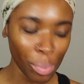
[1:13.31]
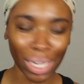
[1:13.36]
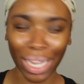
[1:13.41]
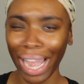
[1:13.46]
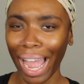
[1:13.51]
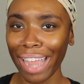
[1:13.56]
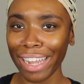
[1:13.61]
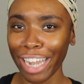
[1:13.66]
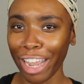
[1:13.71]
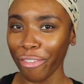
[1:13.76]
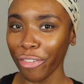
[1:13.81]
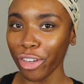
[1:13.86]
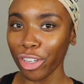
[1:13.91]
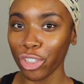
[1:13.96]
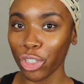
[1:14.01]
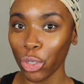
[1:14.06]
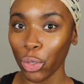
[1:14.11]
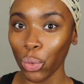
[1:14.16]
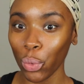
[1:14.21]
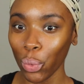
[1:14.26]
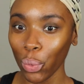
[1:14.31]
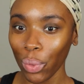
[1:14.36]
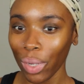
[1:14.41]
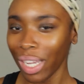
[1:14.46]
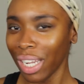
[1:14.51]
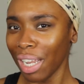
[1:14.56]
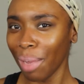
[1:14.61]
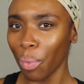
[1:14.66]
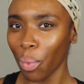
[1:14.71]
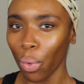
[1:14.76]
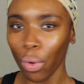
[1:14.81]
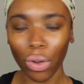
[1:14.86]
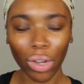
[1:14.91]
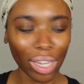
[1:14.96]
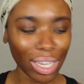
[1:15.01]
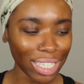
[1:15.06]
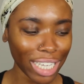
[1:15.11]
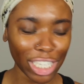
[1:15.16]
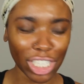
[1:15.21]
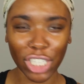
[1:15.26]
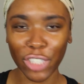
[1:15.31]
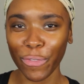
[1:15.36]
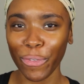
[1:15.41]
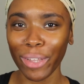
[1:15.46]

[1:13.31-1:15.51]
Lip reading: Like, I never do anymore because I just